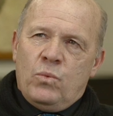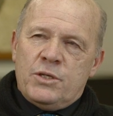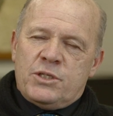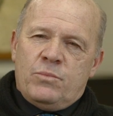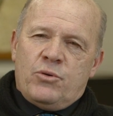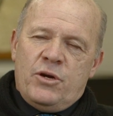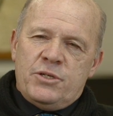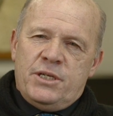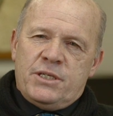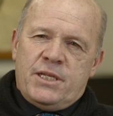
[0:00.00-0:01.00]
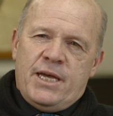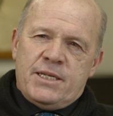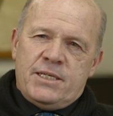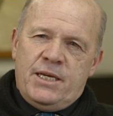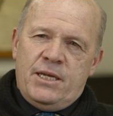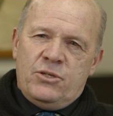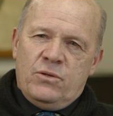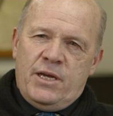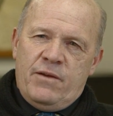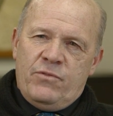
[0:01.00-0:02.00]
once the project starts ahead,
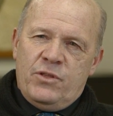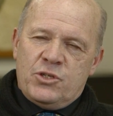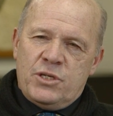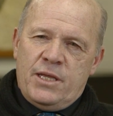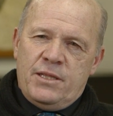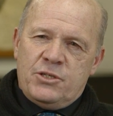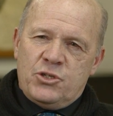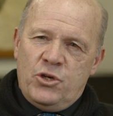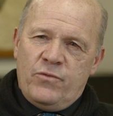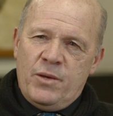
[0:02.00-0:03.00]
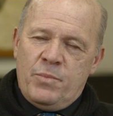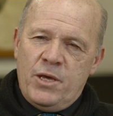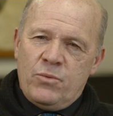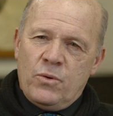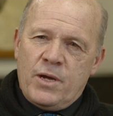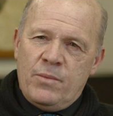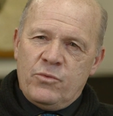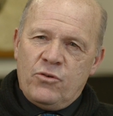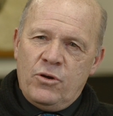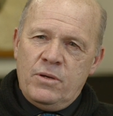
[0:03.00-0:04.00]
you'll have this, the survey people come
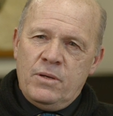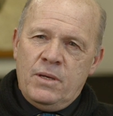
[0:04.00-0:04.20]
through.